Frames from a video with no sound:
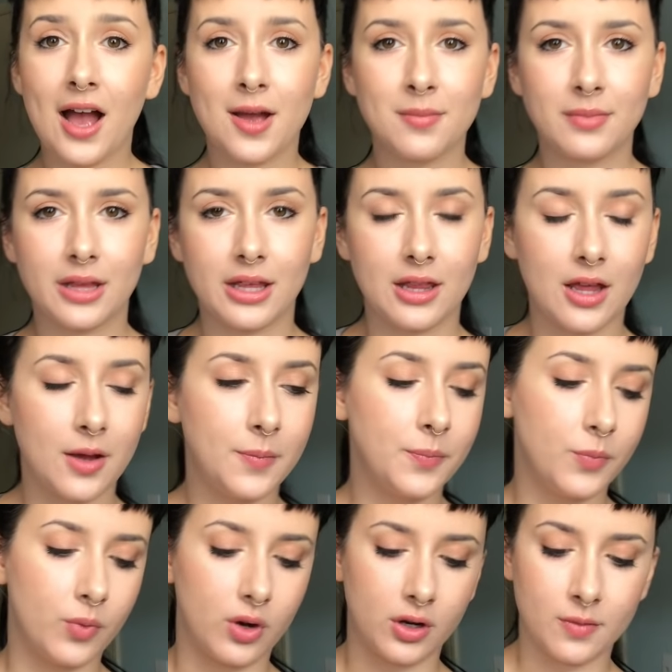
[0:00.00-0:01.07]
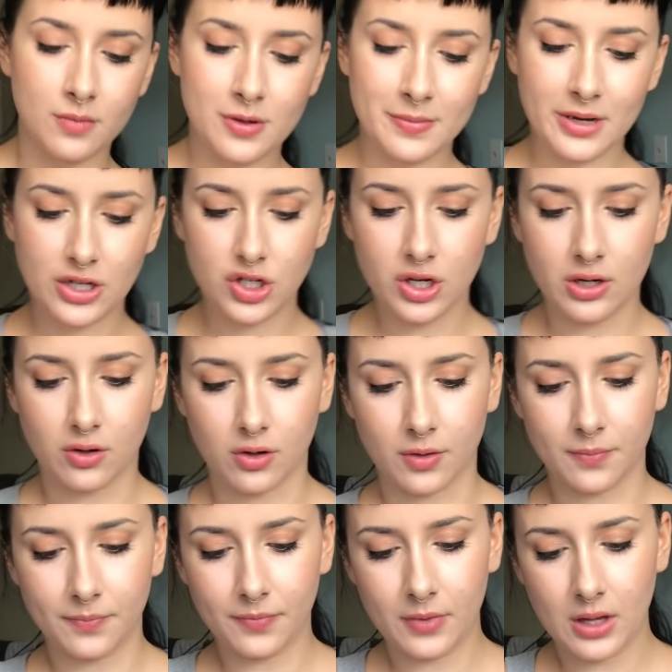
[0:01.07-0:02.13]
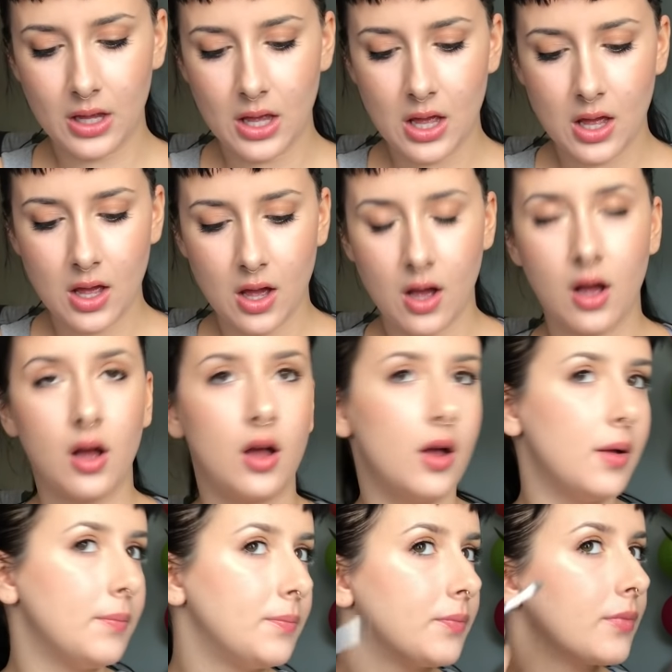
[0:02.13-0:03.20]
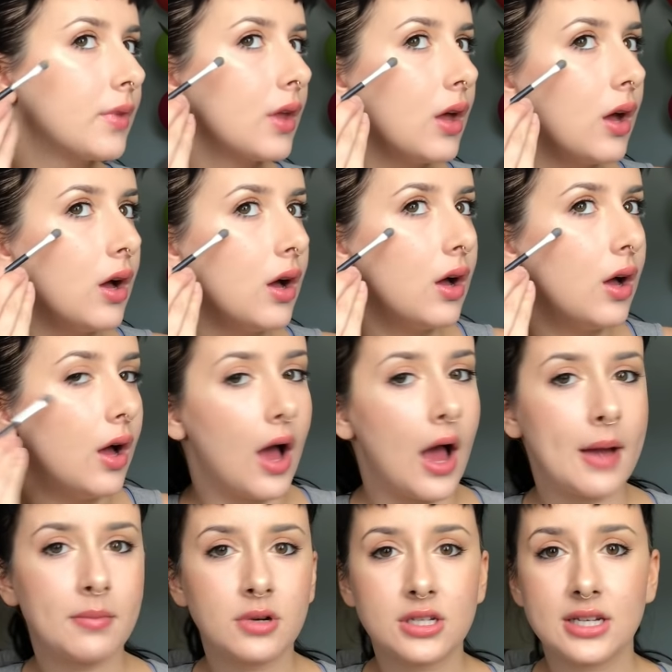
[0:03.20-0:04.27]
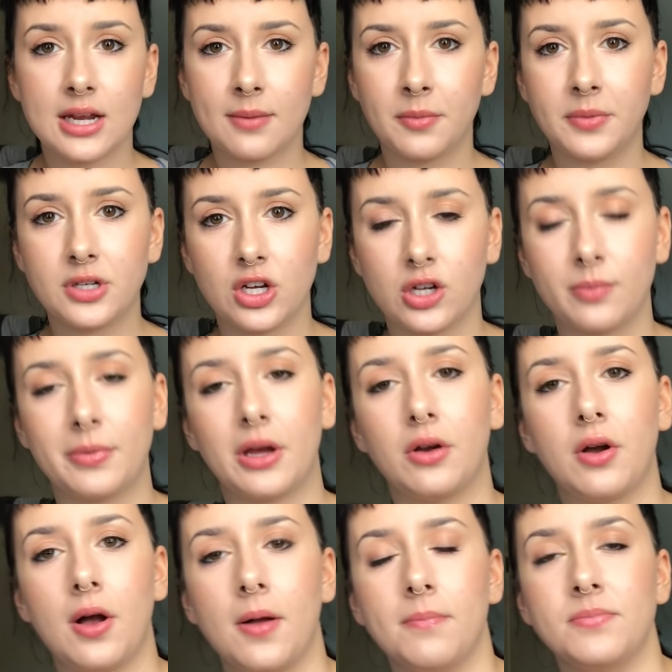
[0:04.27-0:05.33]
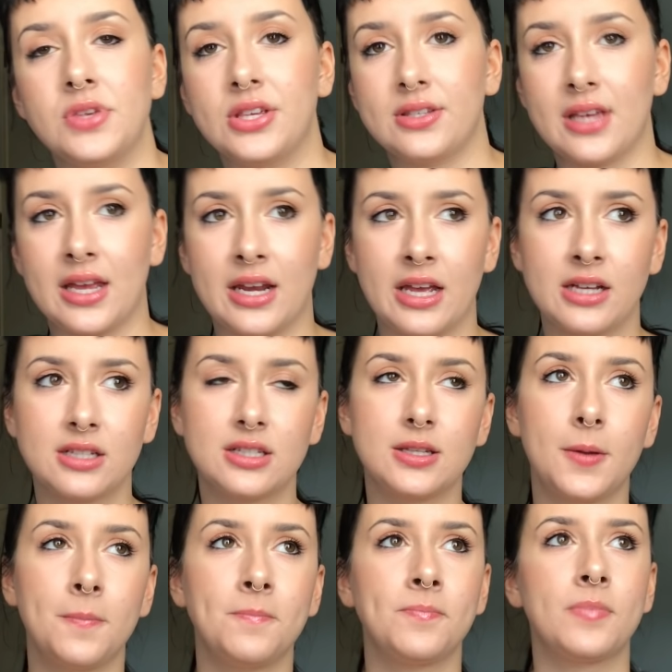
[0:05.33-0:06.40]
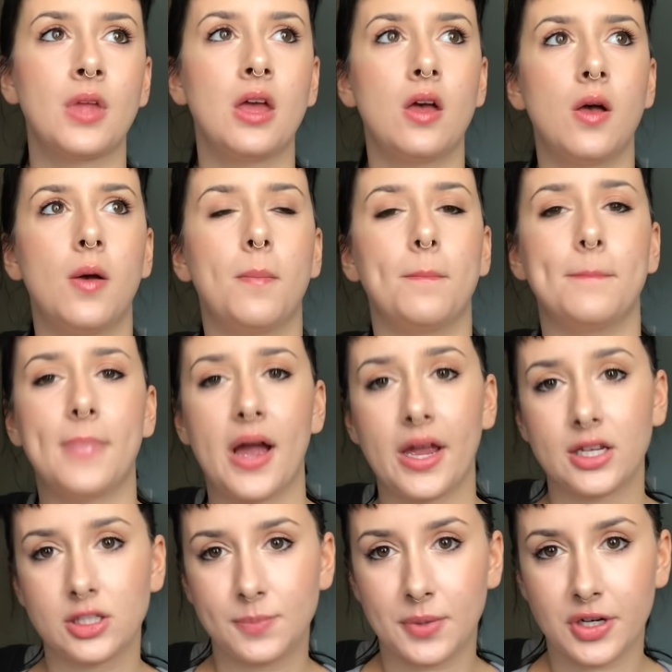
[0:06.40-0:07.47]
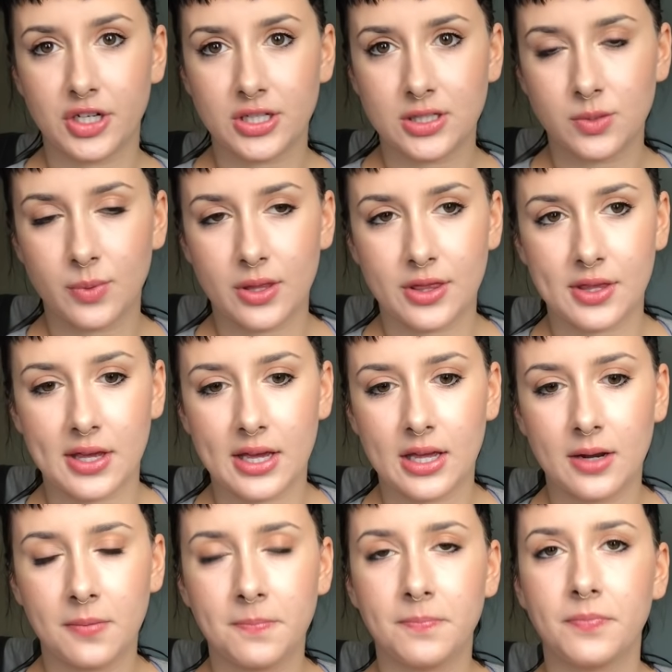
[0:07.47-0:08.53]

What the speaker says: I'm Layla. Welcome to my channel. Today I'm going to be talking about Xanax, my experience with it,